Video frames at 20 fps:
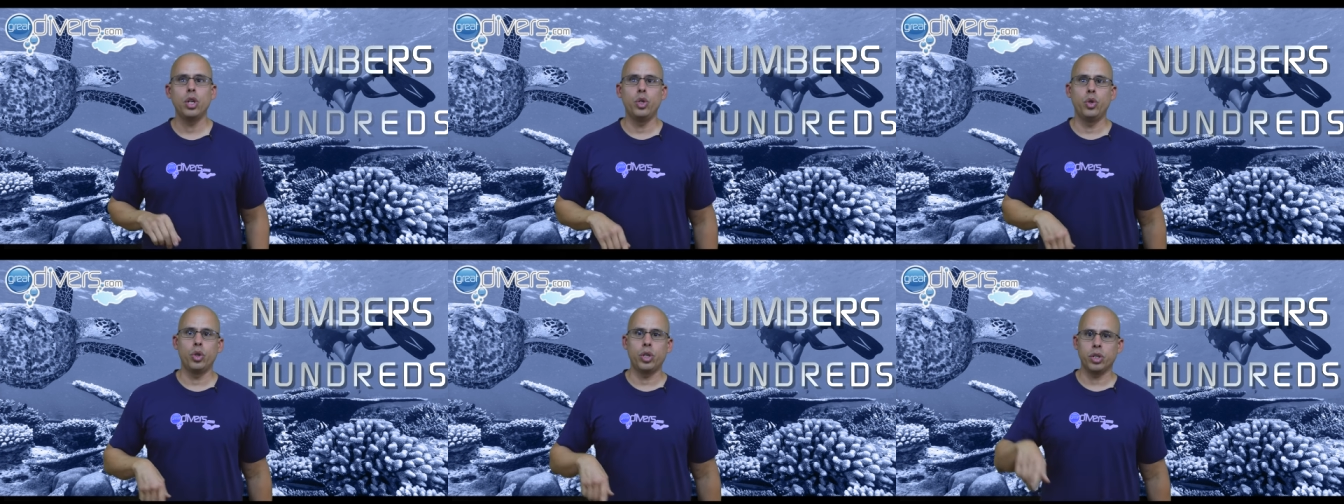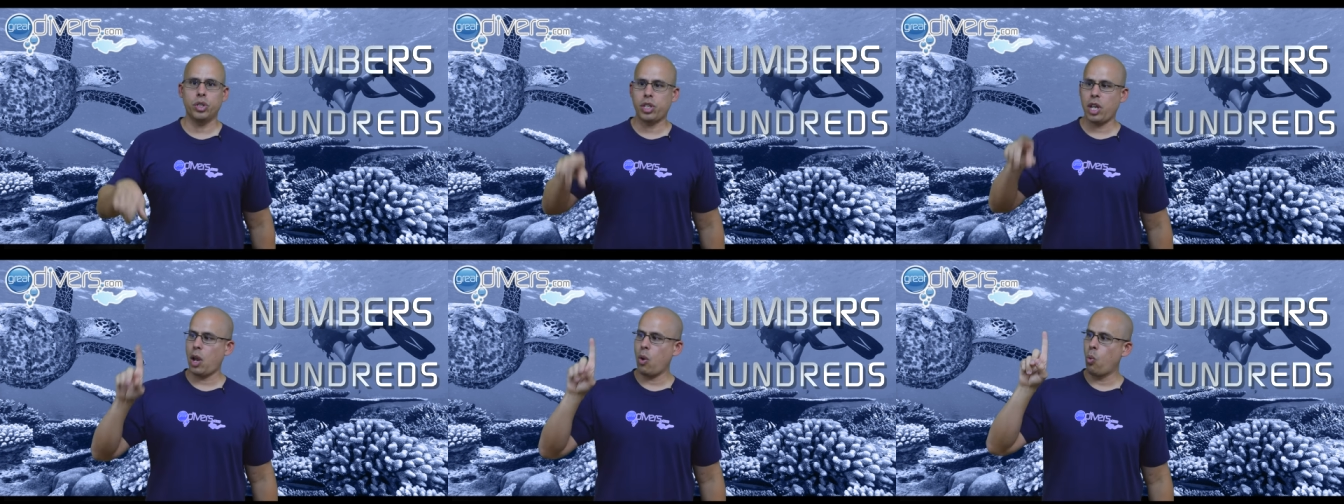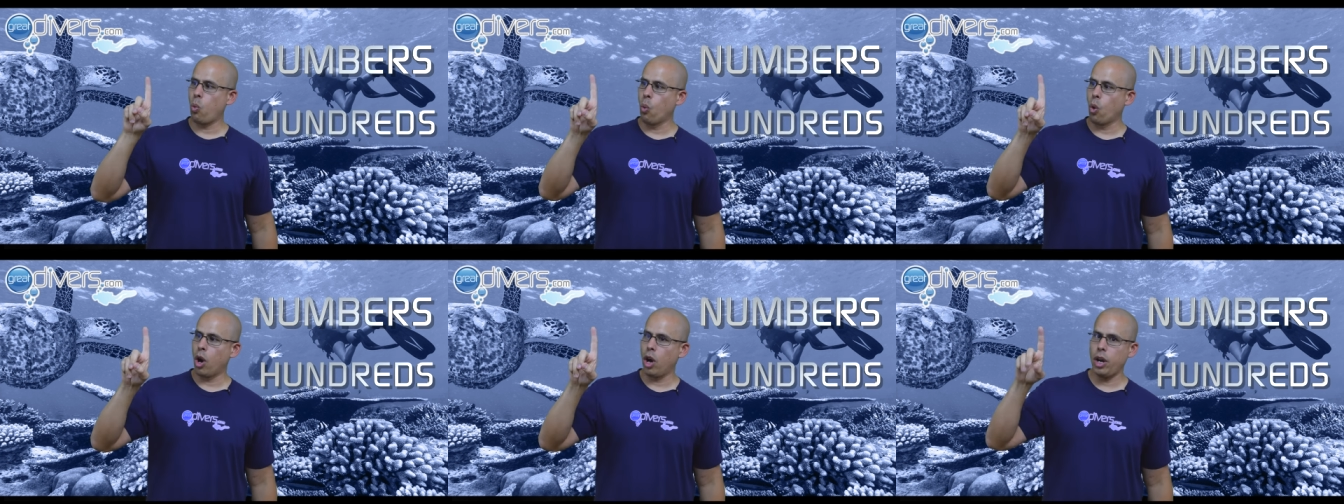you can say
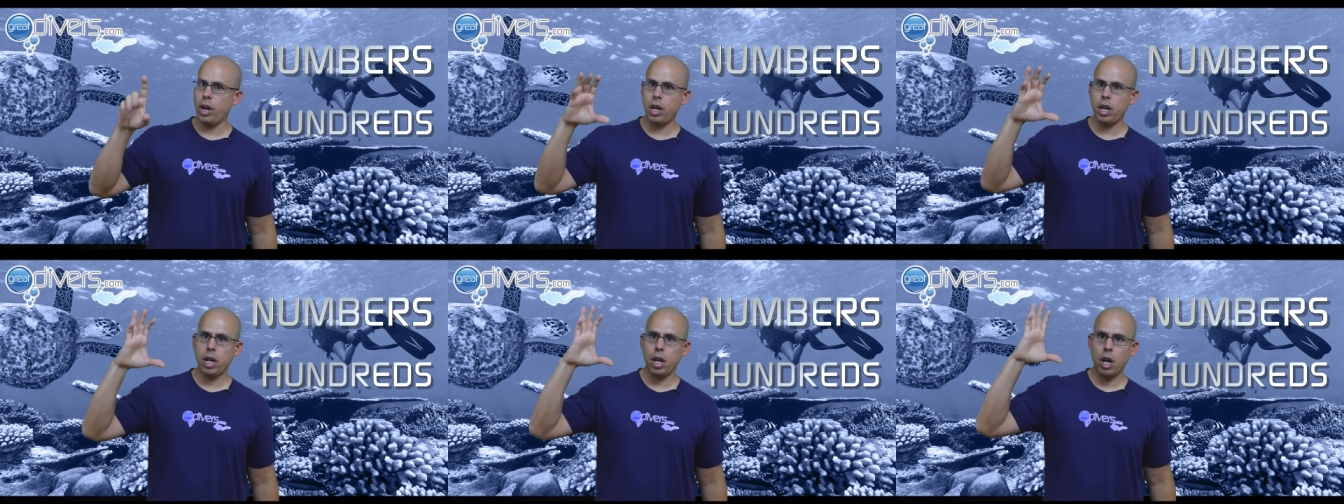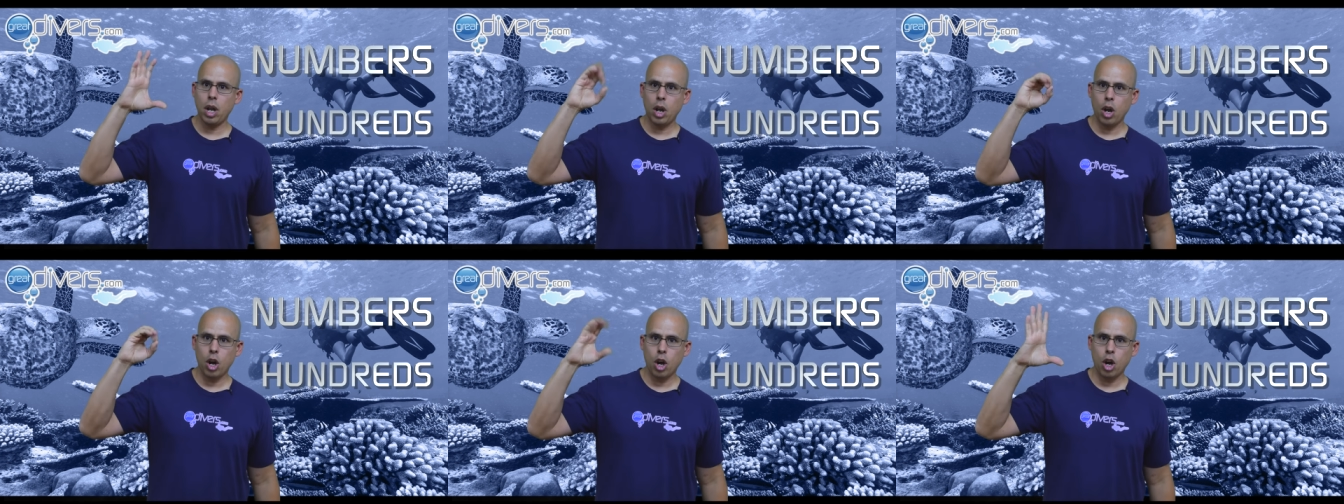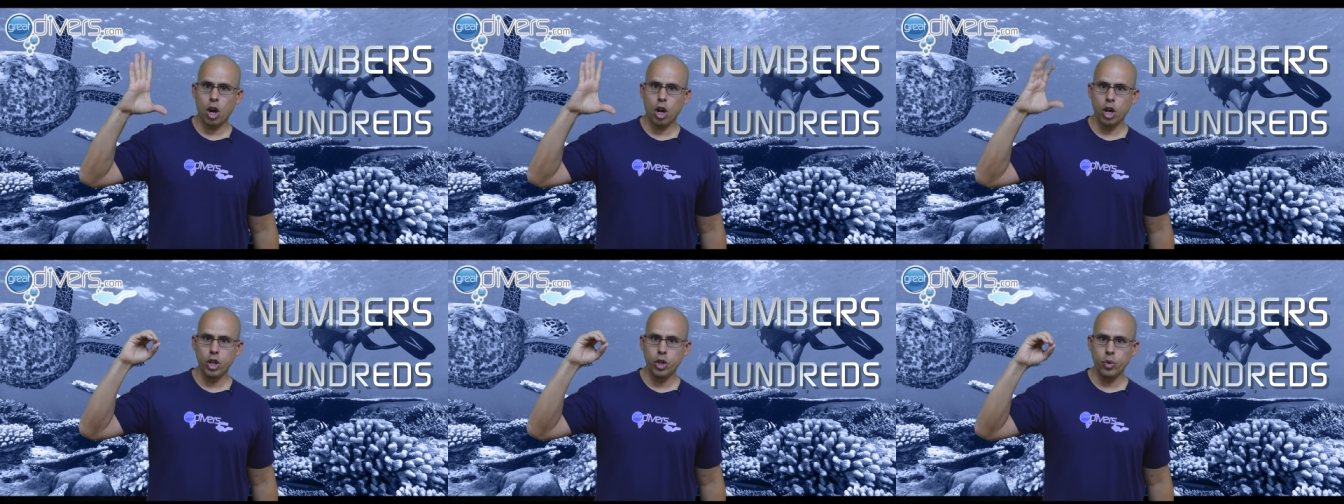
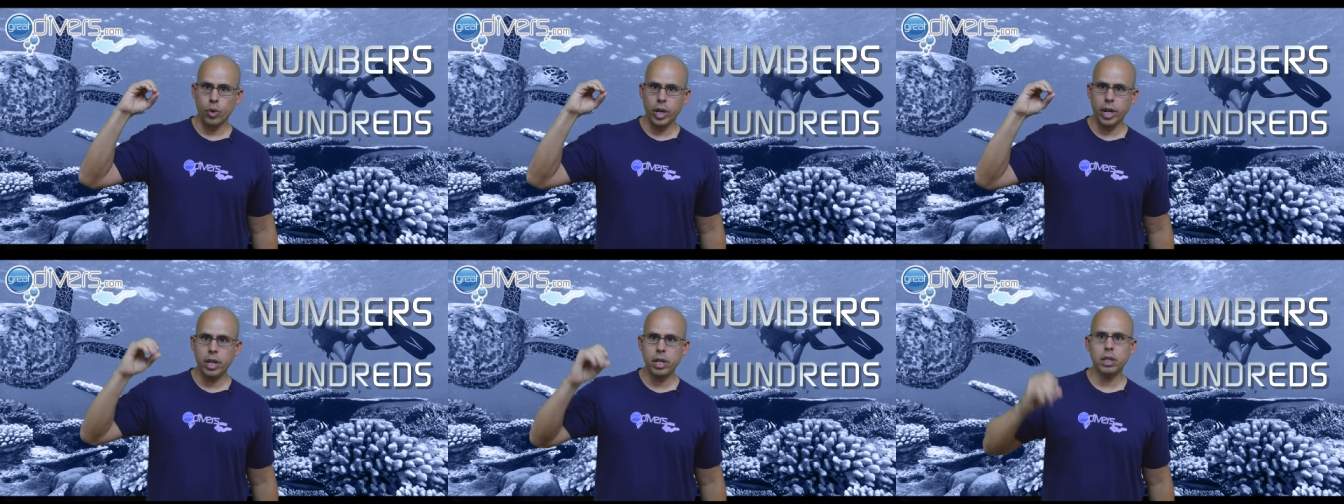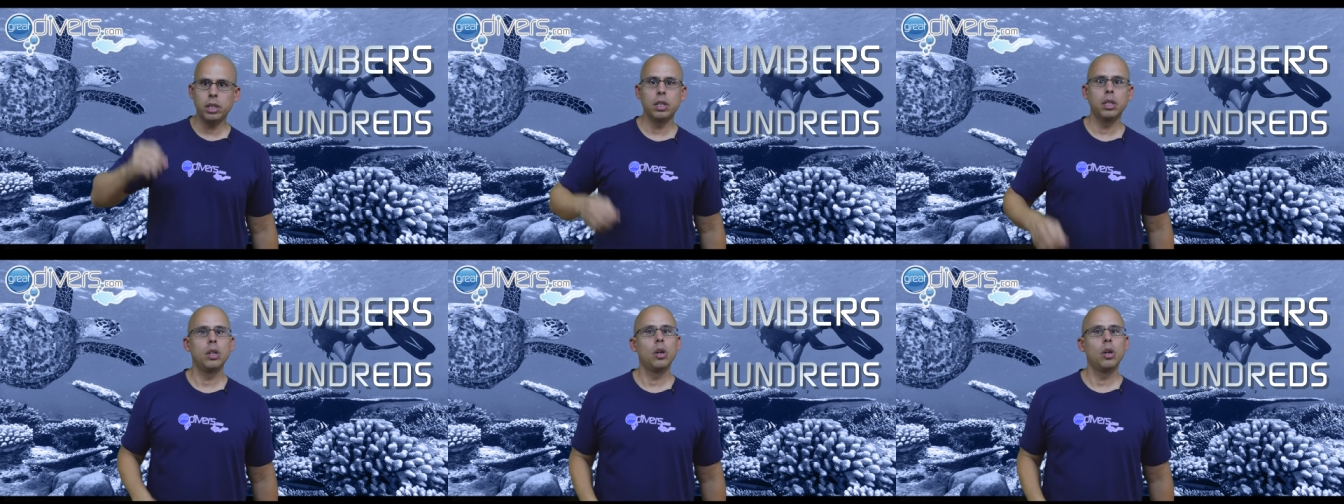100